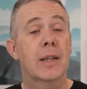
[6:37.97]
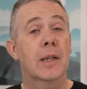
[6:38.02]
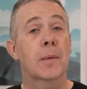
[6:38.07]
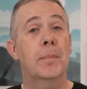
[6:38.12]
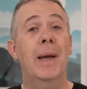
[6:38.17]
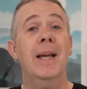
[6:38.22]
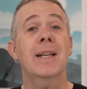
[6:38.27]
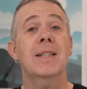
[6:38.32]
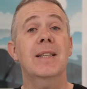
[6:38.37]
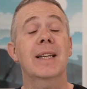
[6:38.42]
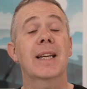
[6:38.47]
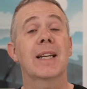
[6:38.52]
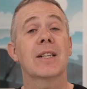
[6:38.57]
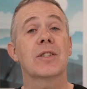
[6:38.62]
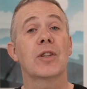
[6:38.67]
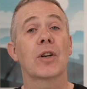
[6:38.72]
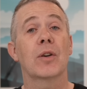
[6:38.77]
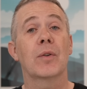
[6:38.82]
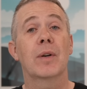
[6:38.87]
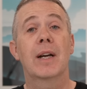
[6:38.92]
The best thing
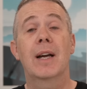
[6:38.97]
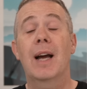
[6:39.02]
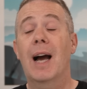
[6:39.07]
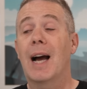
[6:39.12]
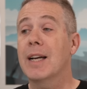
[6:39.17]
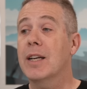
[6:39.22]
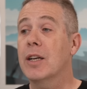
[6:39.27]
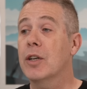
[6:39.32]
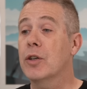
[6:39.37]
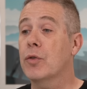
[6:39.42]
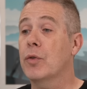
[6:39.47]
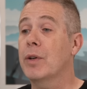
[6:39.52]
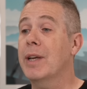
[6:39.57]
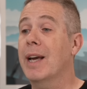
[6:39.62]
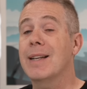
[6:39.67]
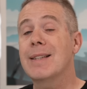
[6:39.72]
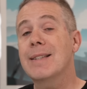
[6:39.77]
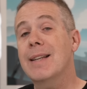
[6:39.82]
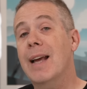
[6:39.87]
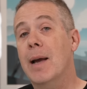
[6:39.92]
is though, I can
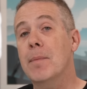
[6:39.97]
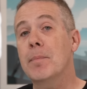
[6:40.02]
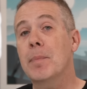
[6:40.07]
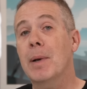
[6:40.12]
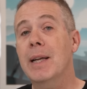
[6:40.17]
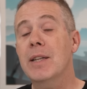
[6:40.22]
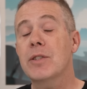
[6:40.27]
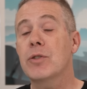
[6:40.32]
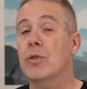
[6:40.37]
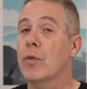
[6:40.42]
create templates.